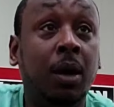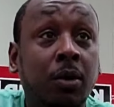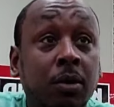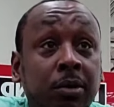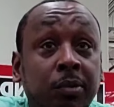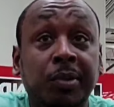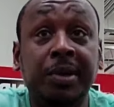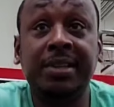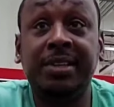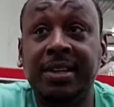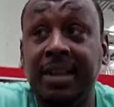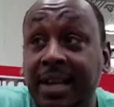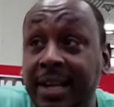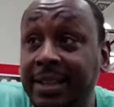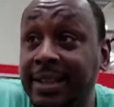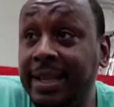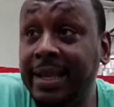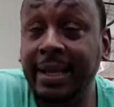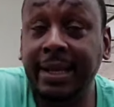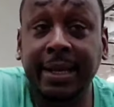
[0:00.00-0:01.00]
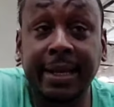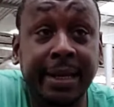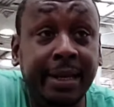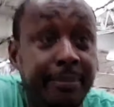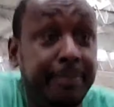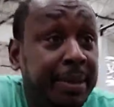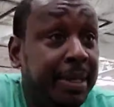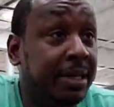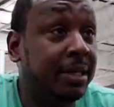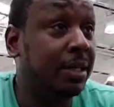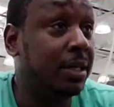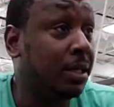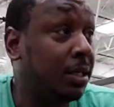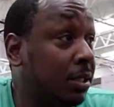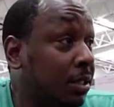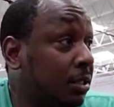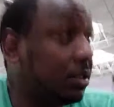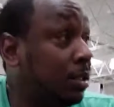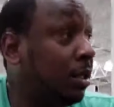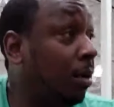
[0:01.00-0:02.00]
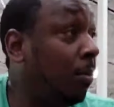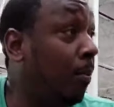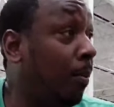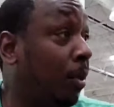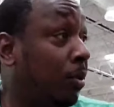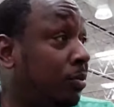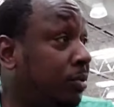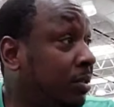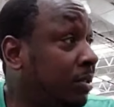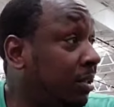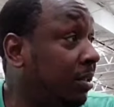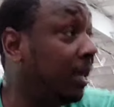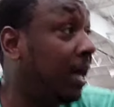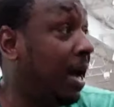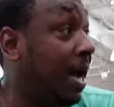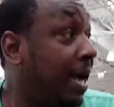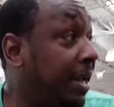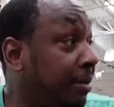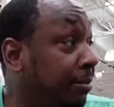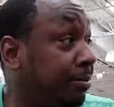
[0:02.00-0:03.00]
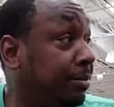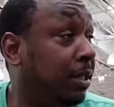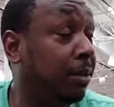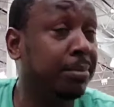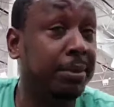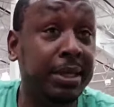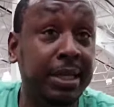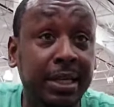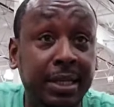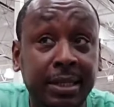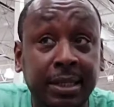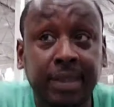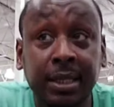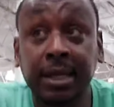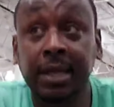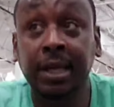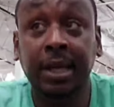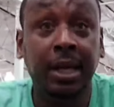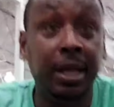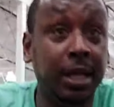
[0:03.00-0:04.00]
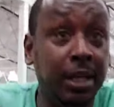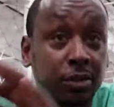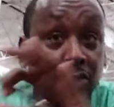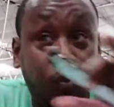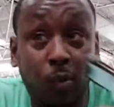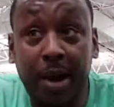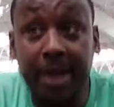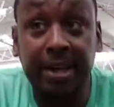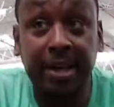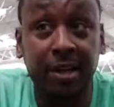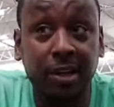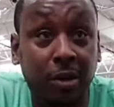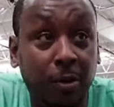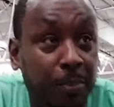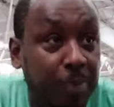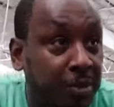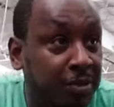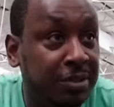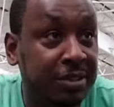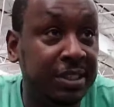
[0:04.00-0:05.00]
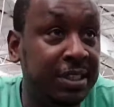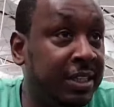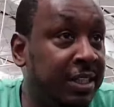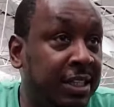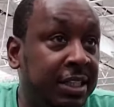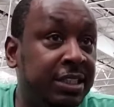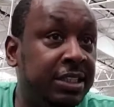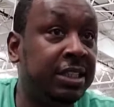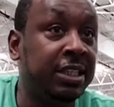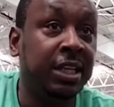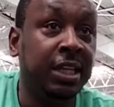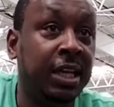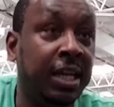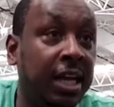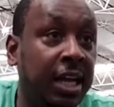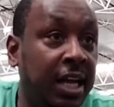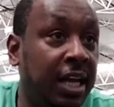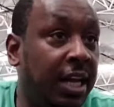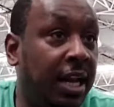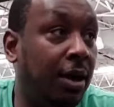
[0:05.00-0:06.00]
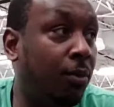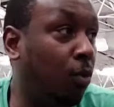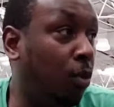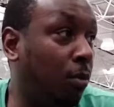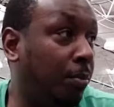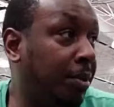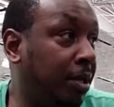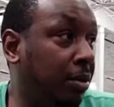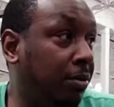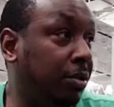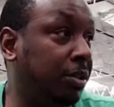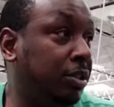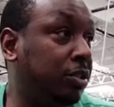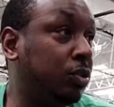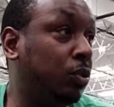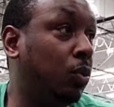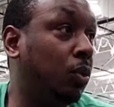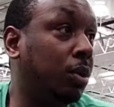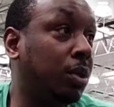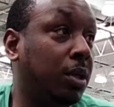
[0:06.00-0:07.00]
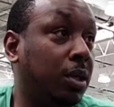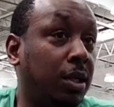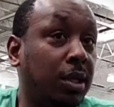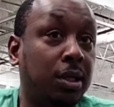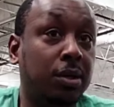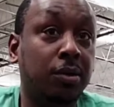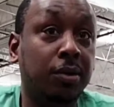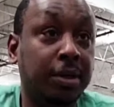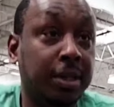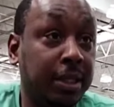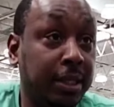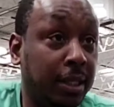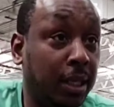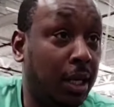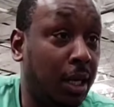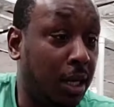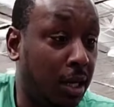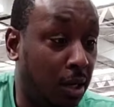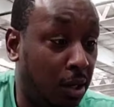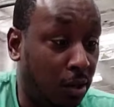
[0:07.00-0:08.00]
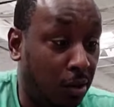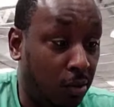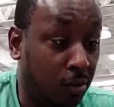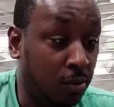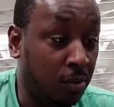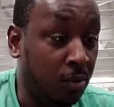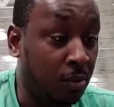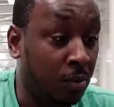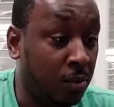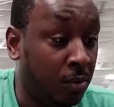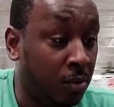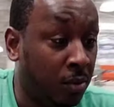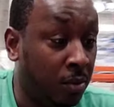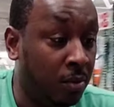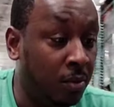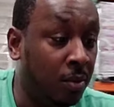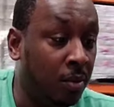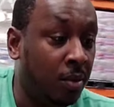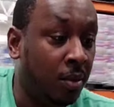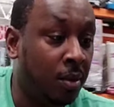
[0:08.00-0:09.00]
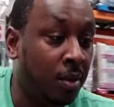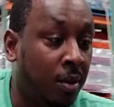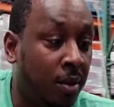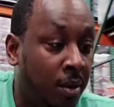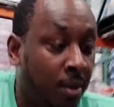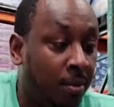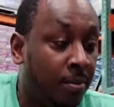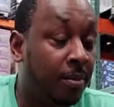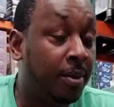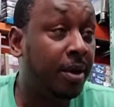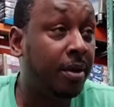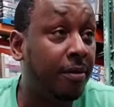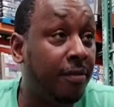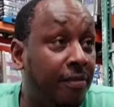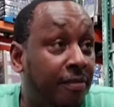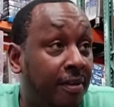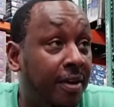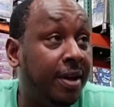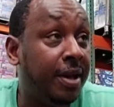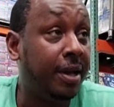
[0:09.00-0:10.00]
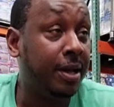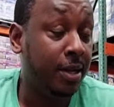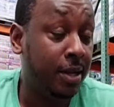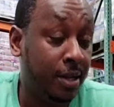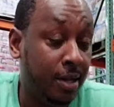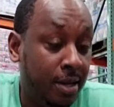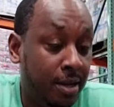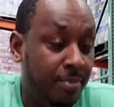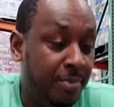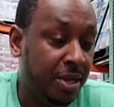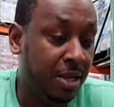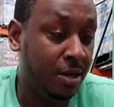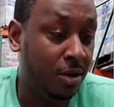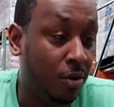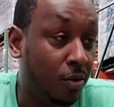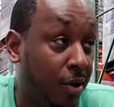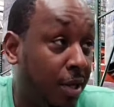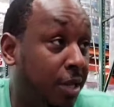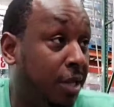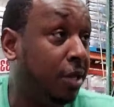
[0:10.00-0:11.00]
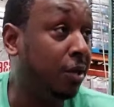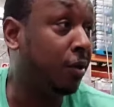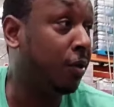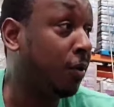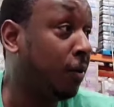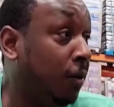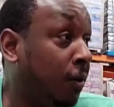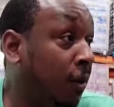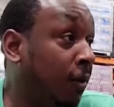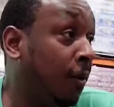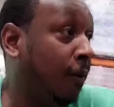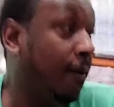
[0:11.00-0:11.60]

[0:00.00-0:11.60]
only reason I did because most of the items I'm getting is right in the percentage, and I won't be on this order long at all. Matter of fact, let me go here.